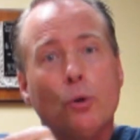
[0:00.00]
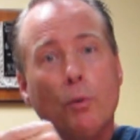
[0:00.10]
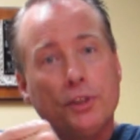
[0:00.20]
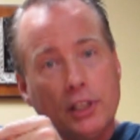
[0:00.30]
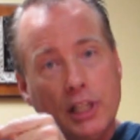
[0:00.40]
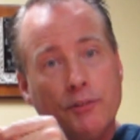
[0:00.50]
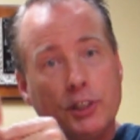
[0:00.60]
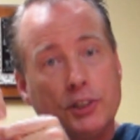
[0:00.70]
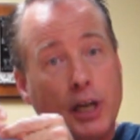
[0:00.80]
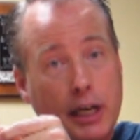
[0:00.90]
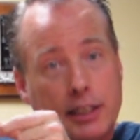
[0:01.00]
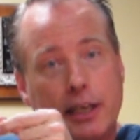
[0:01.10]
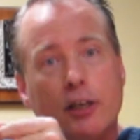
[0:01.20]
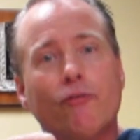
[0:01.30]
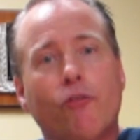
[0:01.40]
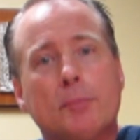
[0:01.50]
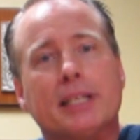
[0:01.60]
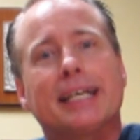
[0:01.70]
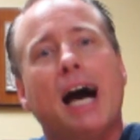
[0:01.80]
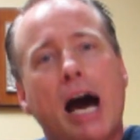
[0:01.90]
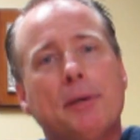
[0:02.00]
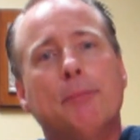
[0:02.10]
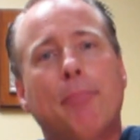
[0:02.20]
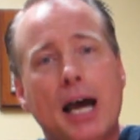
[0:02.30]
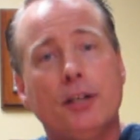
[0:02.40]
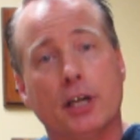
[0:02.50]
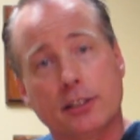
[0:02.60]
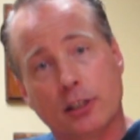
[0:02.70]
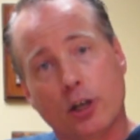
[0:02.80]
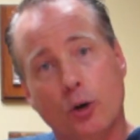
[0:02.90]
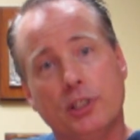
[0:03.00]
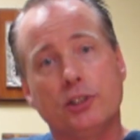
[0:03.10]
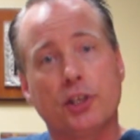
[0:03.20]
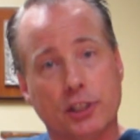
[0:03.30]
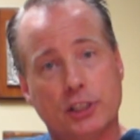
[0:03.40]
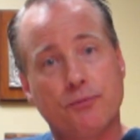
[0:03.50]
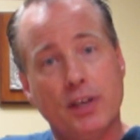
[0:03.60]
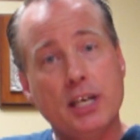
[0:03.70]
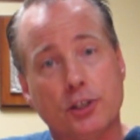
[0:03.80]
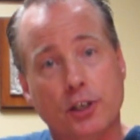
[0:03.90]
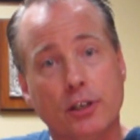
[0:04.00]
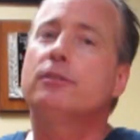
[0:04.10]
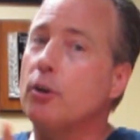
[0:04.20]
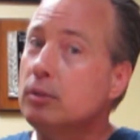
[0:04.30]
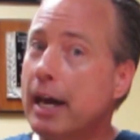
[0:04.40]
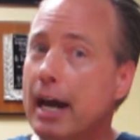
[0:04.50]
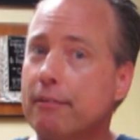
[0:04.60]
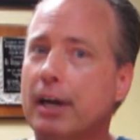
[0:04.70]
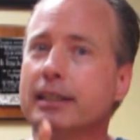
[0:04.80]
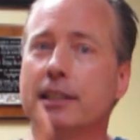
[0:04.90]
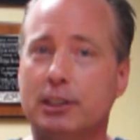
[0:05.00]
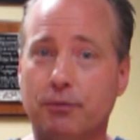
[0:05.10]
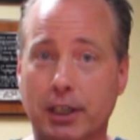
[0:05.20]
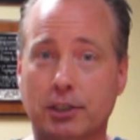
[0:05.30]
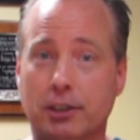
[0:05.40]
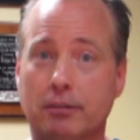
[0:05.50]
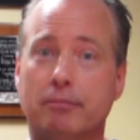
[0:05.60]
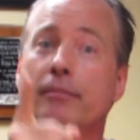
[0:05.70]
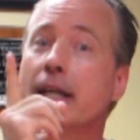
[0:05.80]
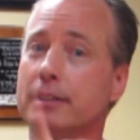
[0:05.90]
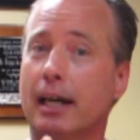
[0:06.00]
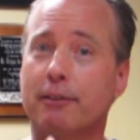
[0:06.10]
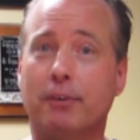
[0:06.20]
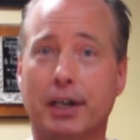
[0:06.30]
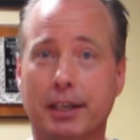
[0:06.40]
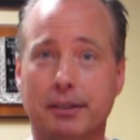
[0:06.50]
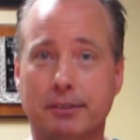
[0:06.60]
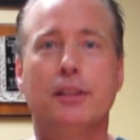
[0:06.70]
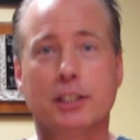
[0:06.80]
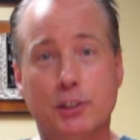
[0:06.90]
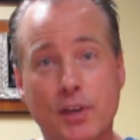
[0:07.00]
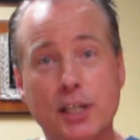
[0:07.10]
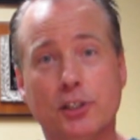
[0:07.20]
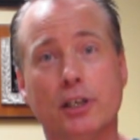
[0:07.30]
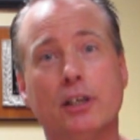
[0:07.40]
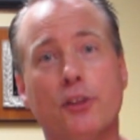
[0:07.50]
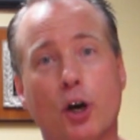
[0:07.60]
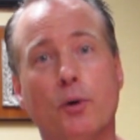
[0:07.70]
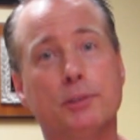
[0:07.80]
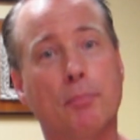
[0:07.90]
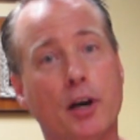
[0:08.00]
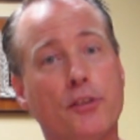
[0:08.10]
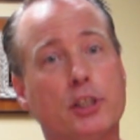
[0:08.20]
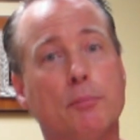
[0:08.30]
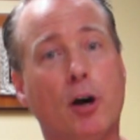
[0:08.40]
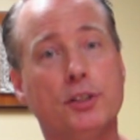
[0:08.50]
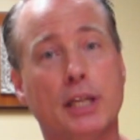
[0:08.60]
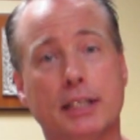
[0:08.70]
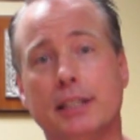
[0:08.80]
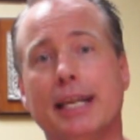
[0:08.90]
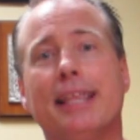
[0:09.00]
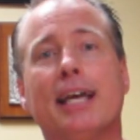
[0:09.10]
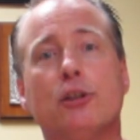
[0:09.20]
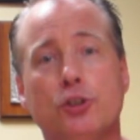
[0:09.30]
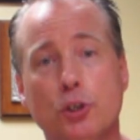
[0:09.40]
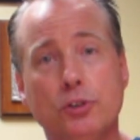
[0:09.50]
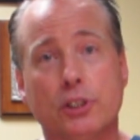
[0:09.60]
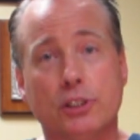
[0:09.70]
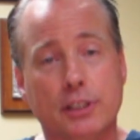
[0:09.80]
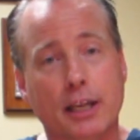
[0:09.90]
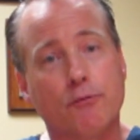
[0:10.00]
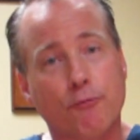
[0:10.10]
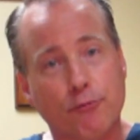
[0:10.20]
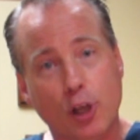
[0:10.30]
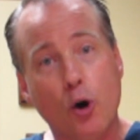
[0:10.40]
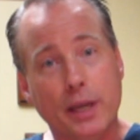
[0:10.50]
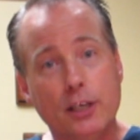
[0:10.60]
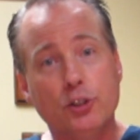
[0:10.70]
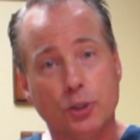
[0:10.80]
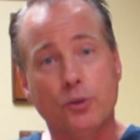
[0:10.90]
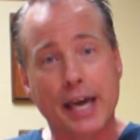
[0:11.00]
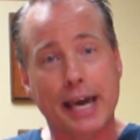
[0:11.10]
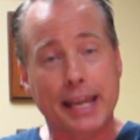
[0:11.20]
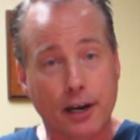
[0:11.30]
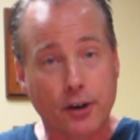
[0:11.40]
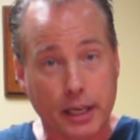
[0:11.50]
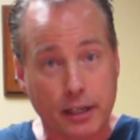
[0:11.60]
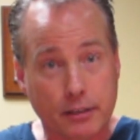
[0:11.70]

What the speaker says: with the liver's duct, and it forms a common bile duct that goes into the sphincter. Don't laugh, I said sphincter. That's not funny. The sphincter, though, is part of the small intestine, and that juices then flow into that area.